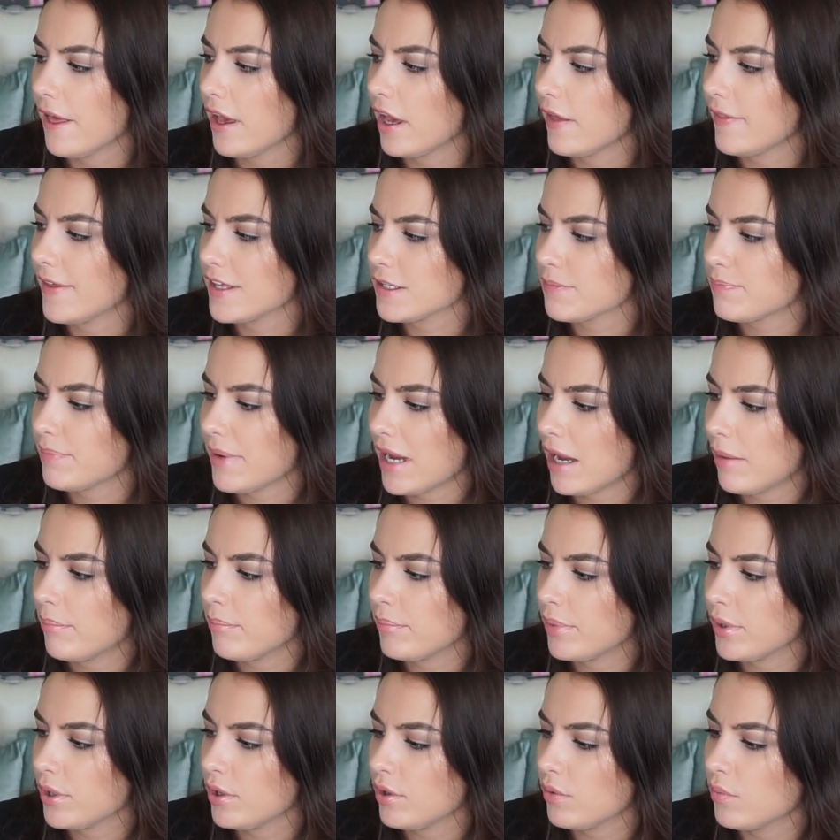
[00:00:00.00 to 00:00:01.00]
And there's
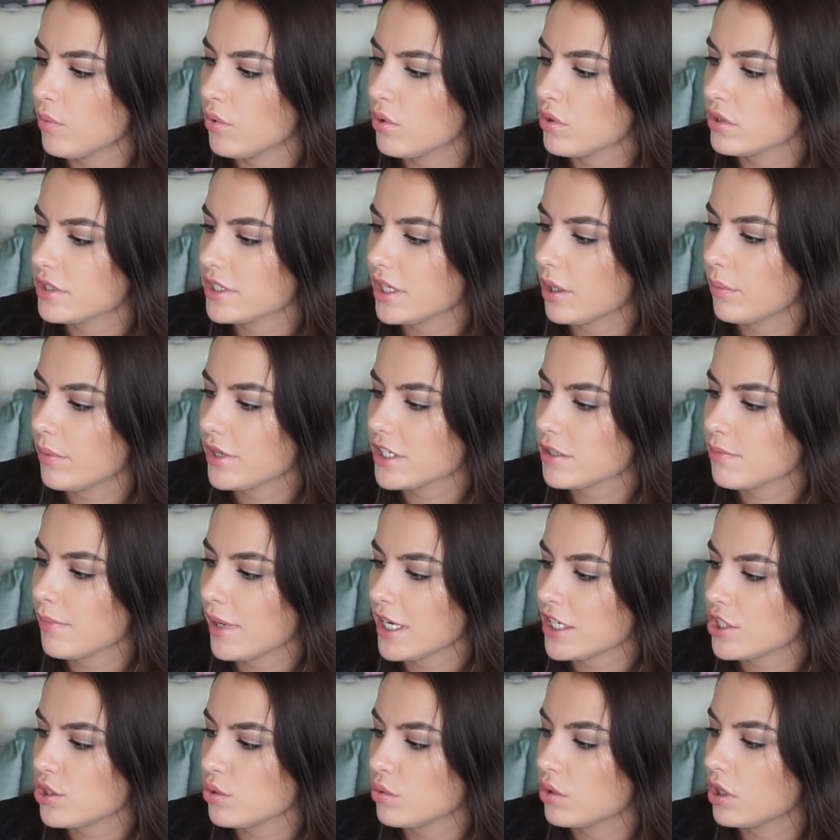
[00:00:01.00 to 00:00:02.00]
bamboo water, which
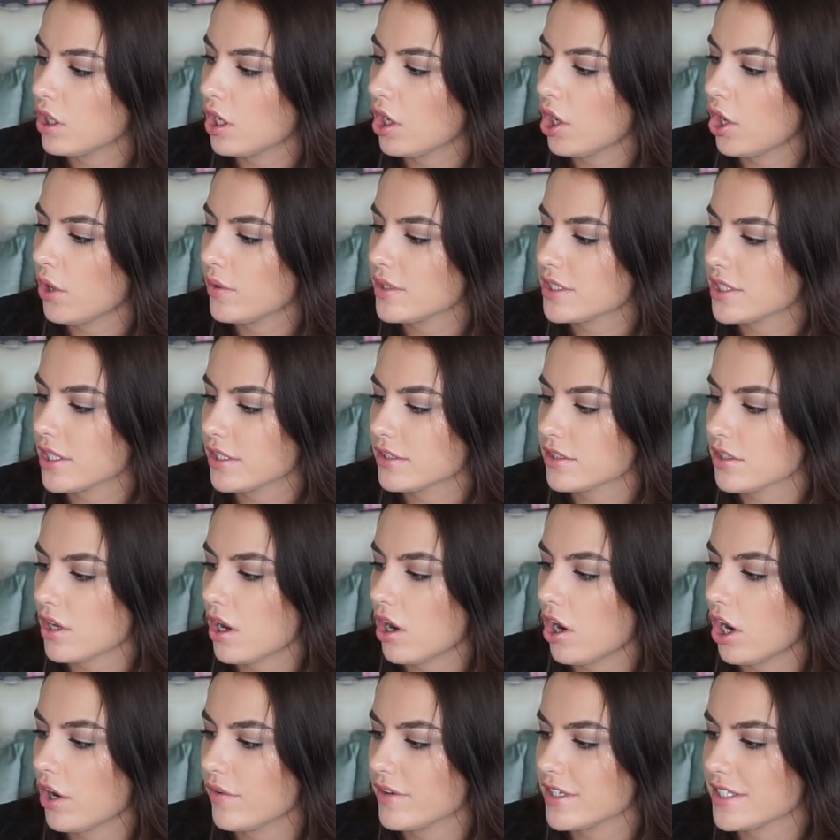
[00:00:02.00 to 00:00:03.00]
makes you glow. It has the
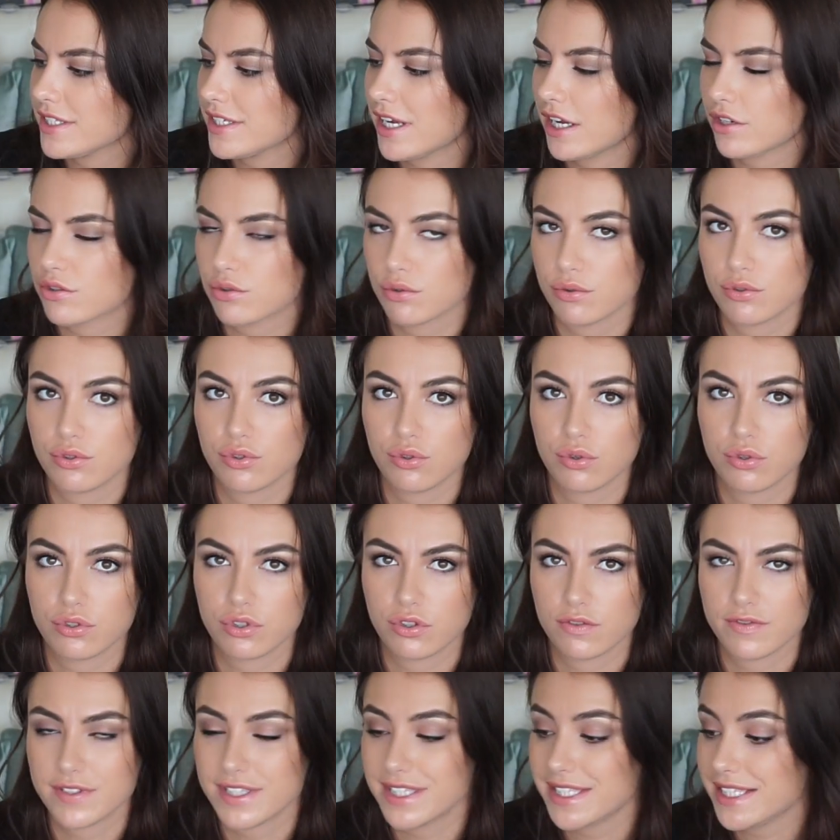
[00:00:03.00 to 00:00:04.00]
highest natural
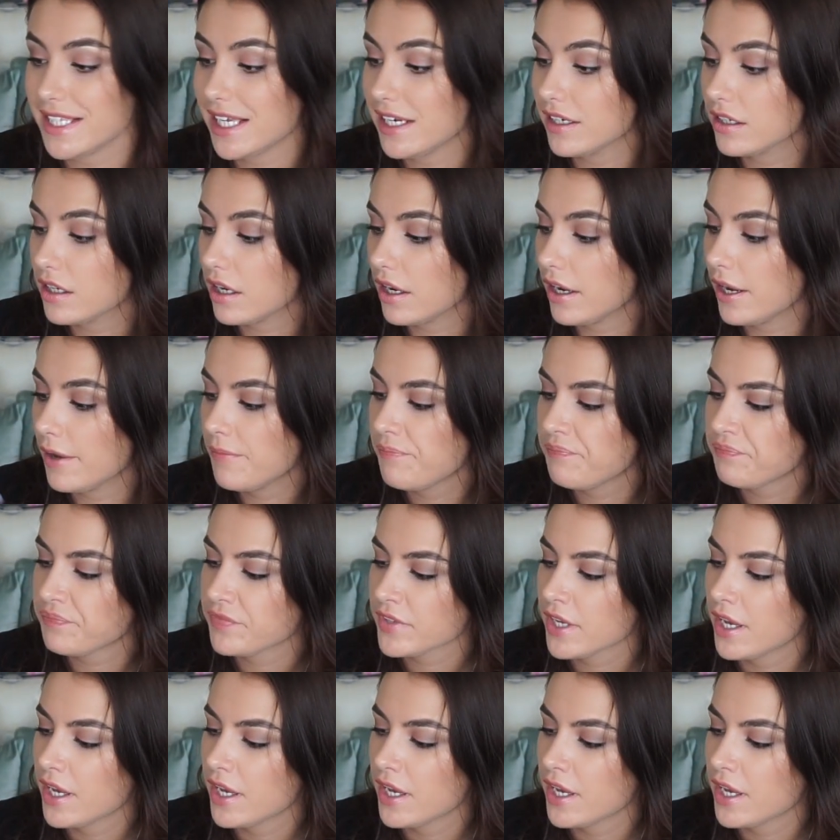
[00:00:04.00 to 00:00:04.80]
source of silica.